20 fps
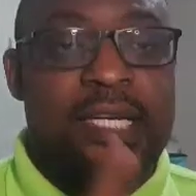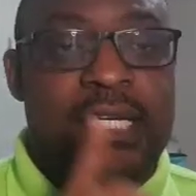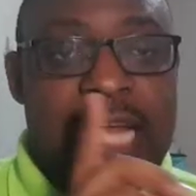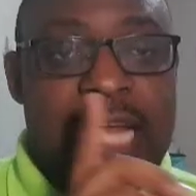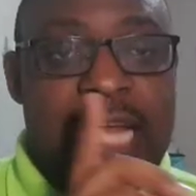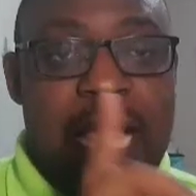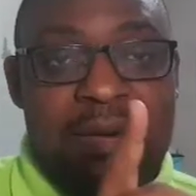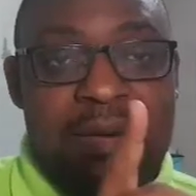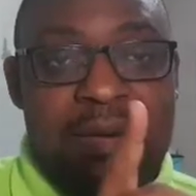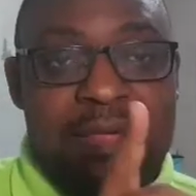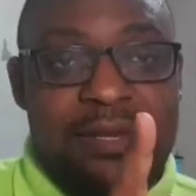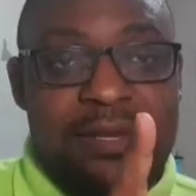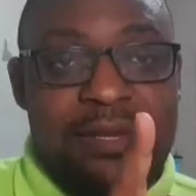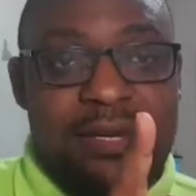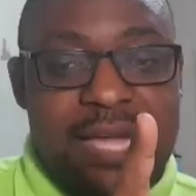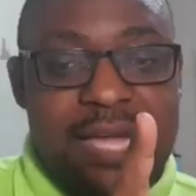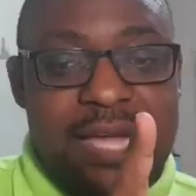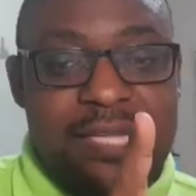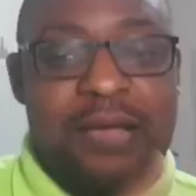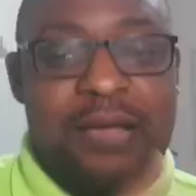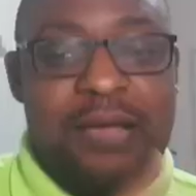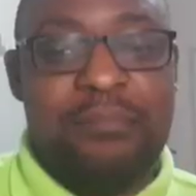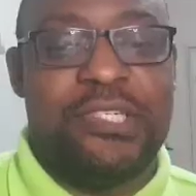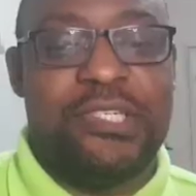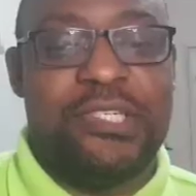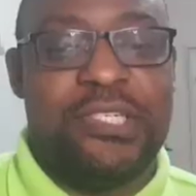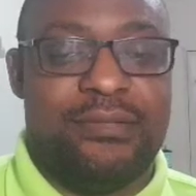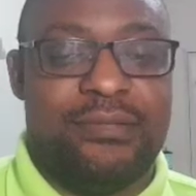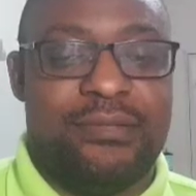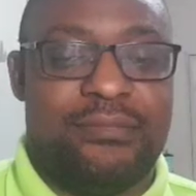Number 3
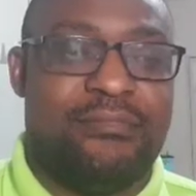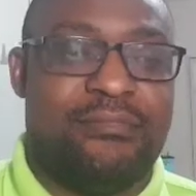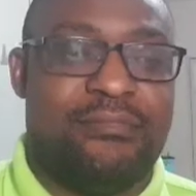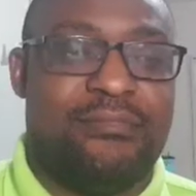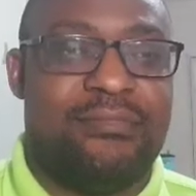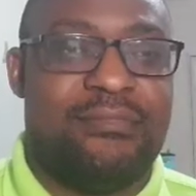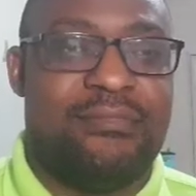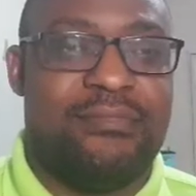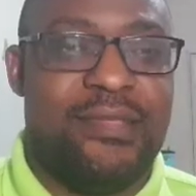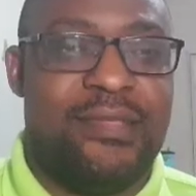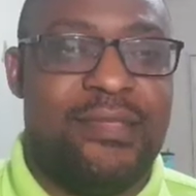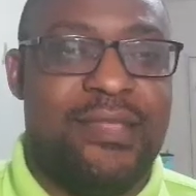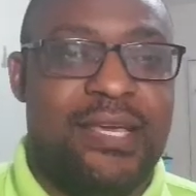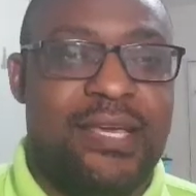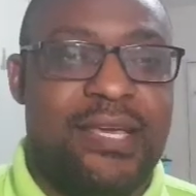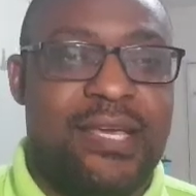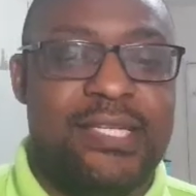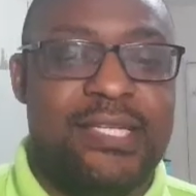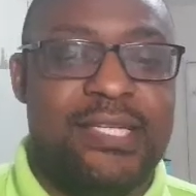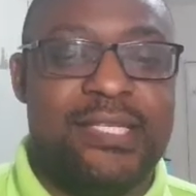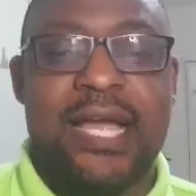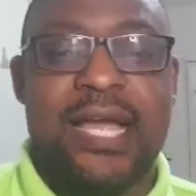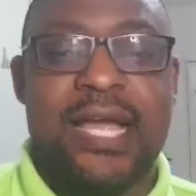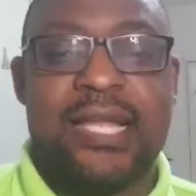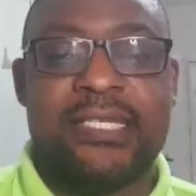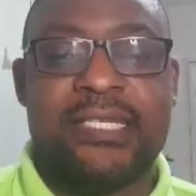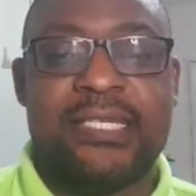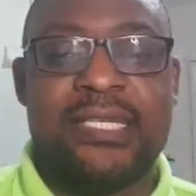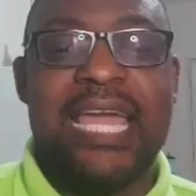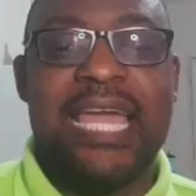assumption is
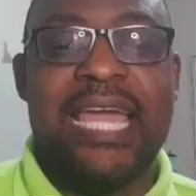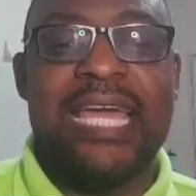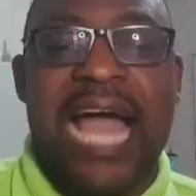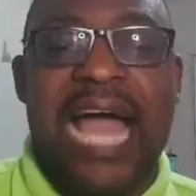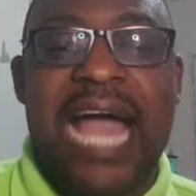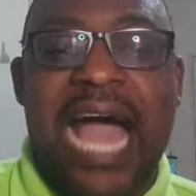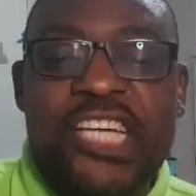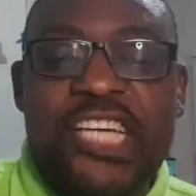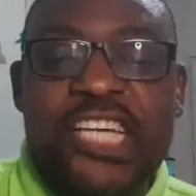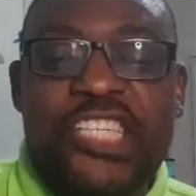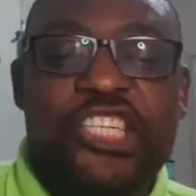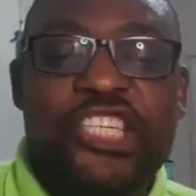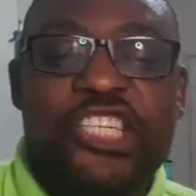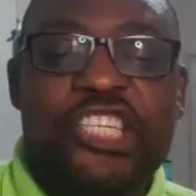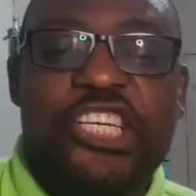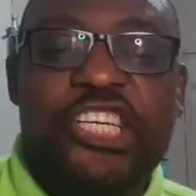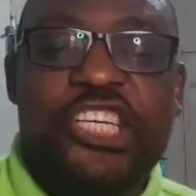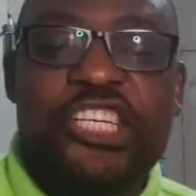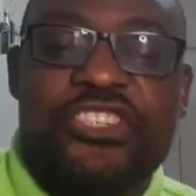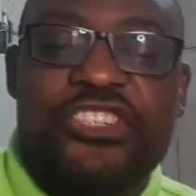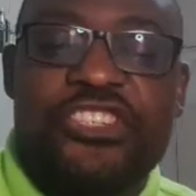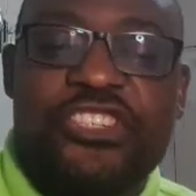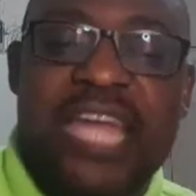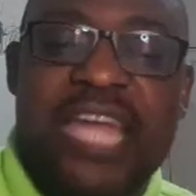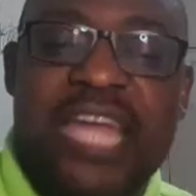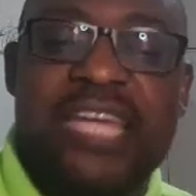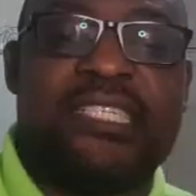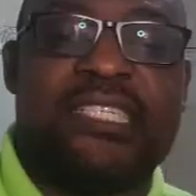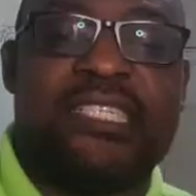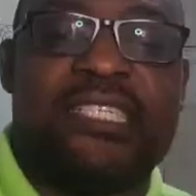that an action is
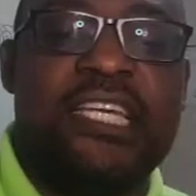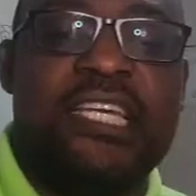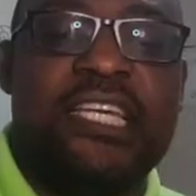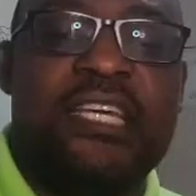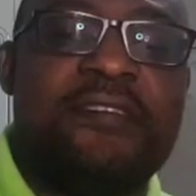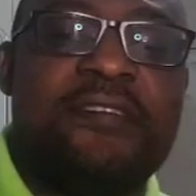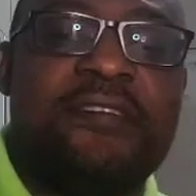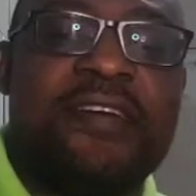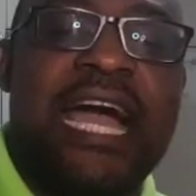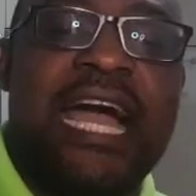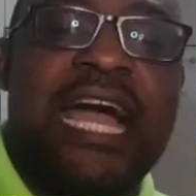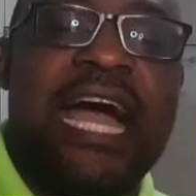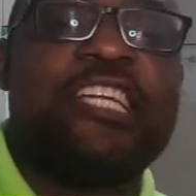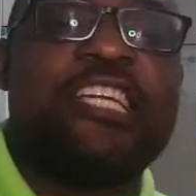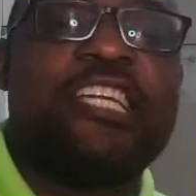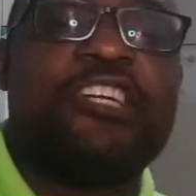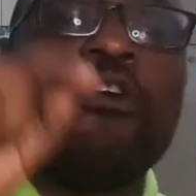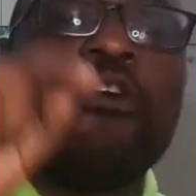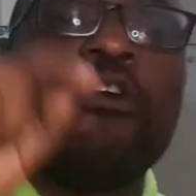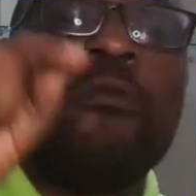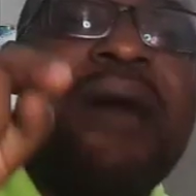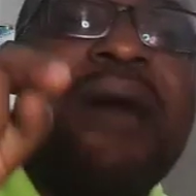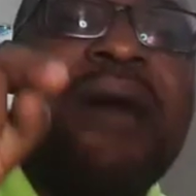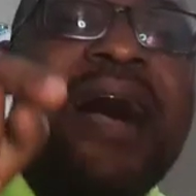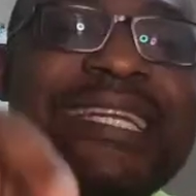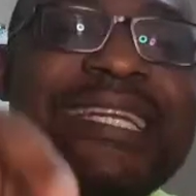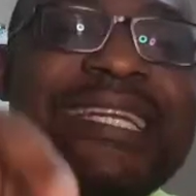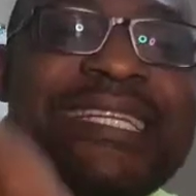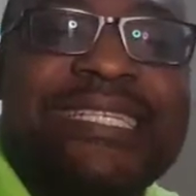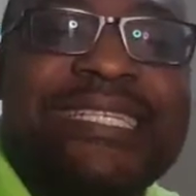right if God
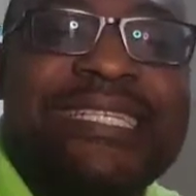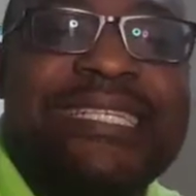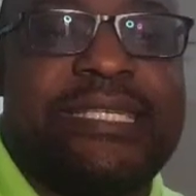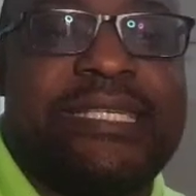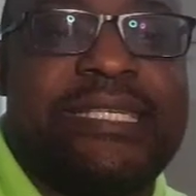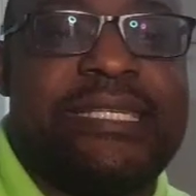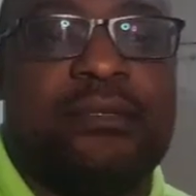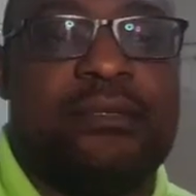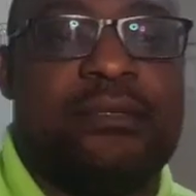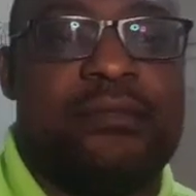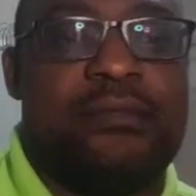commands it.